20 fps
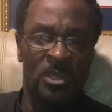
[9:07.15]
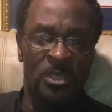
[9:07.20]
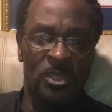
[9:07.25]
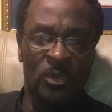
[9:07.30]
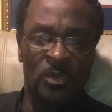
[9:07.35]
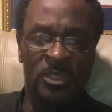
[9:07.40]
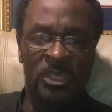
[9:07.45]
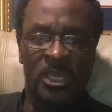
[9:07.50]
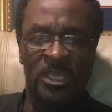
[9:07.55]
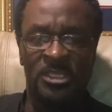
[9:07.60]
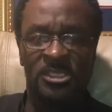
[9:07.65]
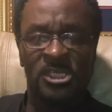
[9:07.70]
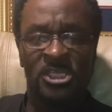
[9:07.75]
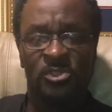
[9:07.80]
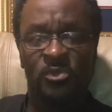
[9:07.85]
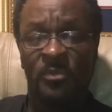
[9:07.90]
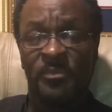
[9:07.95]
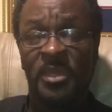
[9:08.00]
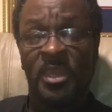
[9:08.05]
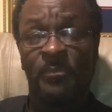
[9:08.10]
You can get in
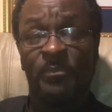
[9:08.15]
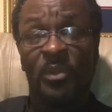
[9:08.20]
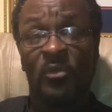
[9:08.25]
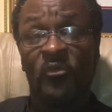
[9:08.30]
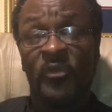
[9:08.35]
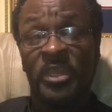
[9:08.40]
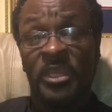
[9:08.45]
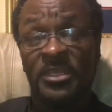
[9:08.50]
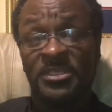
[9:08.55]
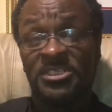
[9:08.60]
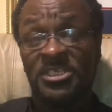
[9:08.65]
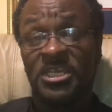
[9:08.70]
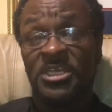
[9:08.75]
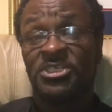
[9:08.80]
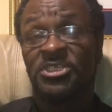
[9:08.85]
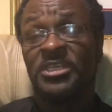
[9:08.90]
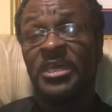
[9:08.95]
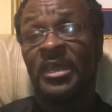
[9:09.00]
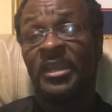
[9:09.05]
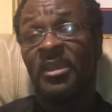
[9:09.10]
touch with me at
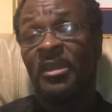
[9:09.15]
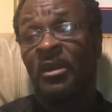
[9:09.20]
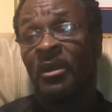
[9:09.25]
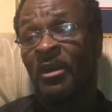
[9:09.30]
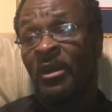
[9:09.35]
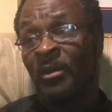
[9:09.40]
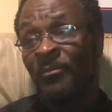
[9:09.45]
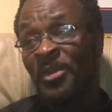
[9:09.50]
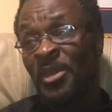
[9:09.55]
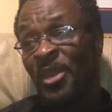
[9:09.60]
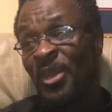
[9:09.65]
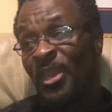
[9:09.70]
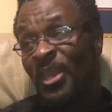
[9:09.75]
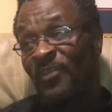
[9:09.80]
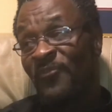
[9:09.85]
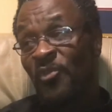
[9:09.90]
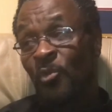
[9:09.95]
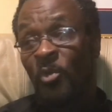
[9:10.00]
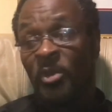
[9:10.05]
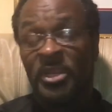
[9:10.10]
BereanTeach.com
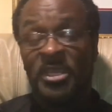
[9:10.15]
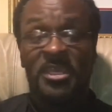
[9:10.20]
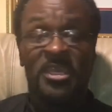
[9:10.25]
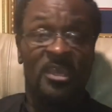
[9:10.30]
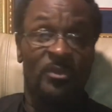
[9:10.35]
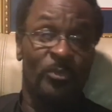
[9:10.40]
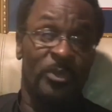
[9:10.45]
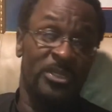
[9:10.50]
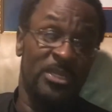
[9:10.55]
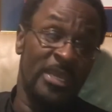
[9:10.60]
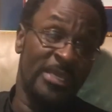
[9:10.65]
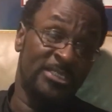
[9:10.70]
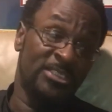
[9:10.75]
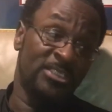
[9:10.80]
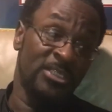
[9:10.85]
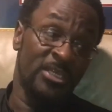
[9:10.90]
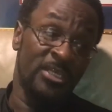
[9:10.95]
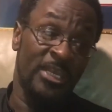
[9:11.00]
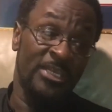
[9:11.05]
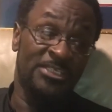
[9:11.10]
if you want to get with that
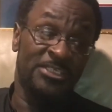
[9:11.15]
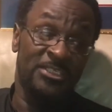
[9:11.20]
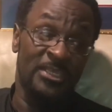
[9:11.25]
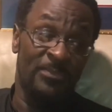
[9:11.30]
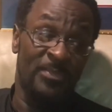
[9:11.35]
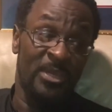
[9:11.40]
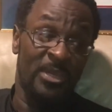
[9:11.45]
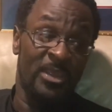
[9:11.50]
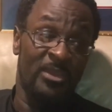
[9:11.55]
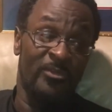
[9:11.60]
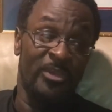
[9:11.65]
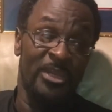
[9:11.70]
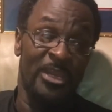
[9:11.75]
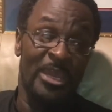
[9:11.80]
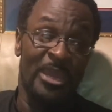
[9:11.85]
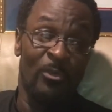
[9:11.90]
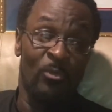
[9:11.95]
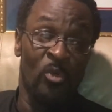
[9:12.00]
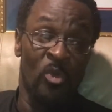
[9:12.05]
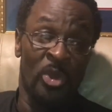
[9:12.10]
Sunday seminary.
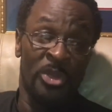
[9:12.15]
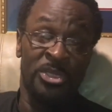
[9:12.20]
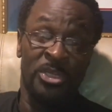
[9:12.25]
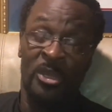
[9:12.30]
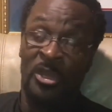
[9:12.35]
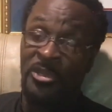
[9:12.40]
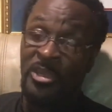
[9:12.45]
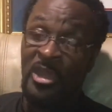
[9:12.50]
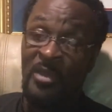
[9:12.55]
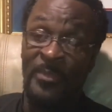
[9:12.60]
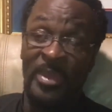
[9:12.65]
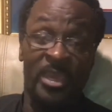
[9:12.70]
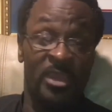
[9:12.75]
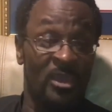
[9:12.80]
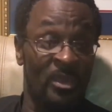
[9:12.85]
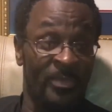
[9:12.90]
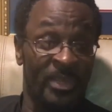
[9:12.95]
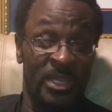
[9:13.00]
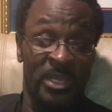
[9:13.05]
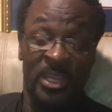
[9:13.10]
Now, I warn y'all may
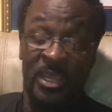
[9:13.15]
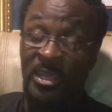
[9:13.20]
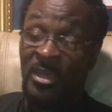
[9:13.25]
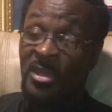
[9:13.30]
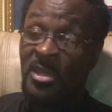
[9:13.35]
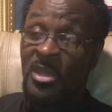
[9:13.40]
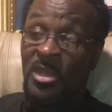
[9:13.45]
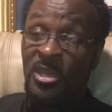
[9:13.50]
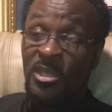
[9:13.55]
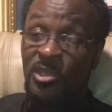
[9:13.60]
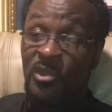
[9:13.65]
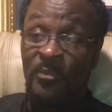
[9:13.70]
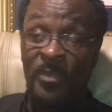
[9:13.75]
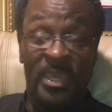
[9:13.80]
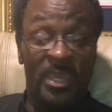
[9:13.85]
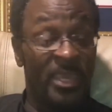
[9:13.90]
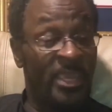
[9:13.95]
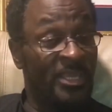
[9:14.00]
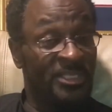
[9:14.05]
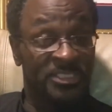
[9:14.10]
come in there. You
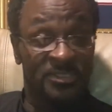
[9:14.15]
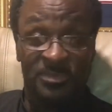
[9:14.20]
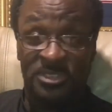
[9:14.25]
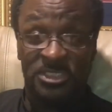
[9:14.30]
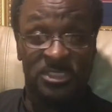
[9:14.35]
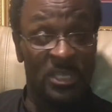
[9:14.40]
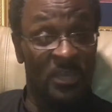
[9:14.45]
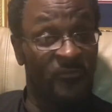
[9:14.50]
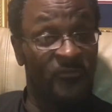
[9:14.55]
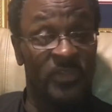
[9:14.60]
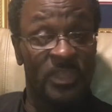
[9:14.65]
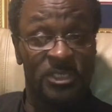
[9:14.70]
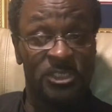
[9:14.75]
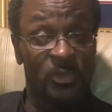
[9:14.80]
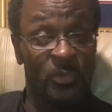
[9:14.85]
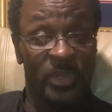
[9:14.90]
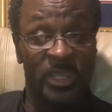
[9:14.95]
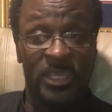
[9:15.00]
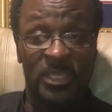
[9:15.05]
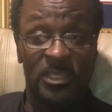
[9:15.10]
may hear some stuff that
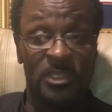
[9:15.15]
you